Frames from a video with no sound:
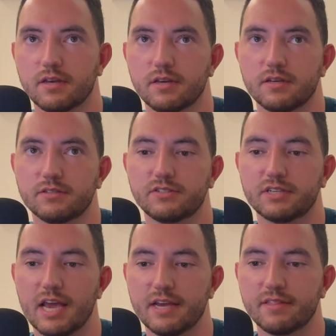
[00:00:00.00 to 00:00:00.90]

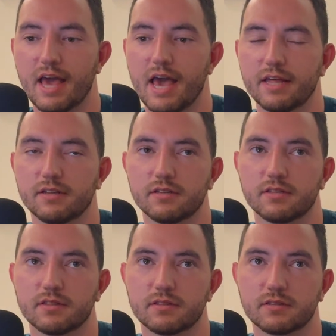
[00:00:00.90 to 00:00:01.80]
say that
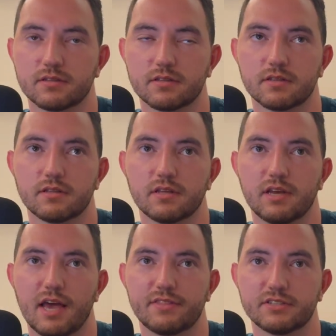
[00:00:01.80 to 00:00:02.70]

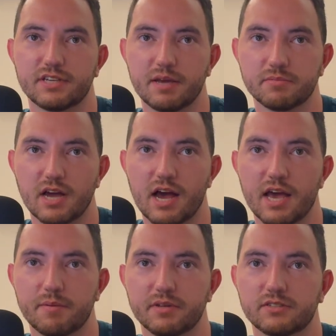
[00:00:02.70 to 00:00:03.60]
at the same
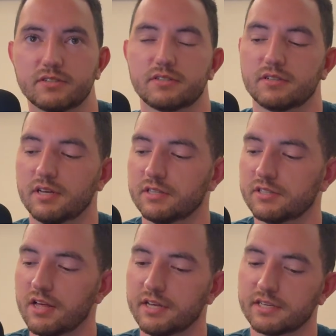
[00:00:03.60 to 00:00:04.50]
time, it's
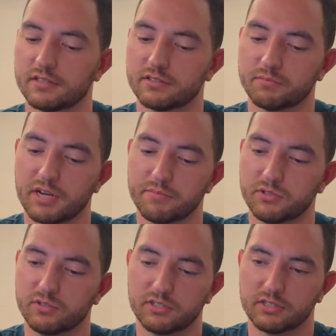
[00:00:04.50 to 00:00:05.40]
not like sometimes you
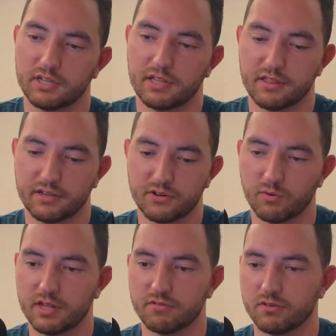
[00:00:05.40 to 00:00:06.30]
can just like think your way
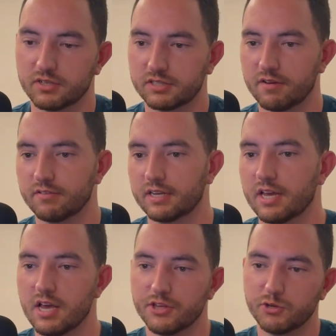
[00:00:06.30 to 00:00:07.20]
through this stuff. Like
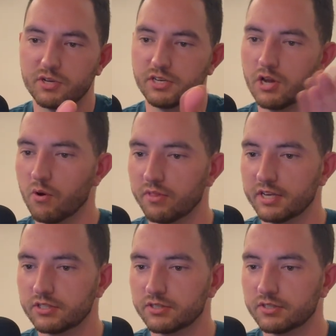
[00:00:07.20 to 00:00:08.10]
you can know
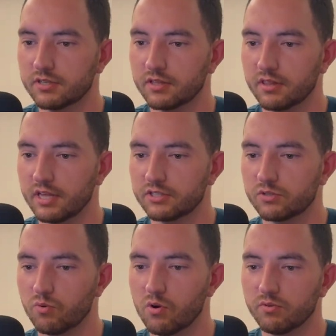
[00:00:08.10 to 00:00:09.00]
this
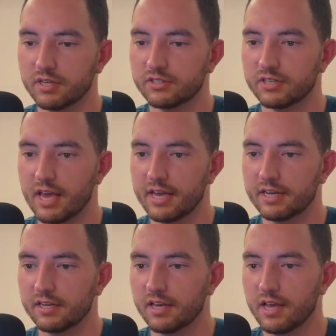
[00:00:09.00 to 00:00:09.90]
quote, this saying,
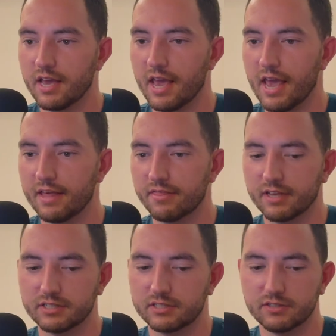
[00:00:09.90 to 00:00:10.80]
and
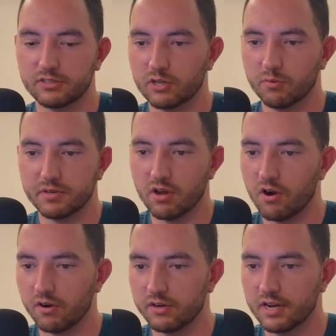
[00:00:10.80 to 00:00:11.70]
things can still be
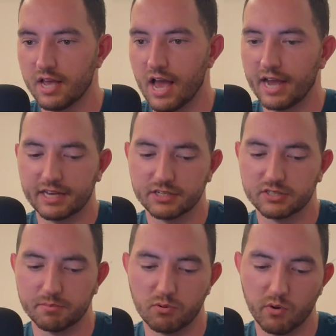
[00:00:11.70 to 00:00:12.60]
hard. I guess the
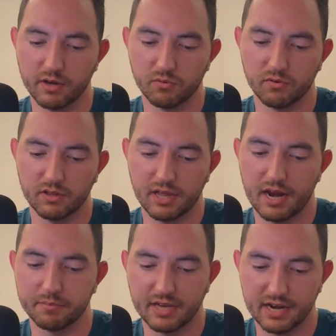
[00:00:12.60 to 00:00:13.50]
point that I'm
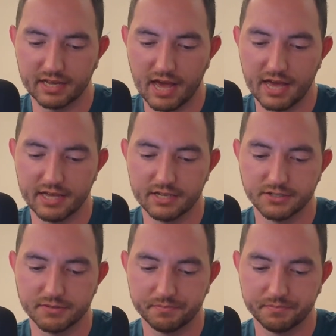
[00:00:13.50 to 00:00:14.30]
getting at is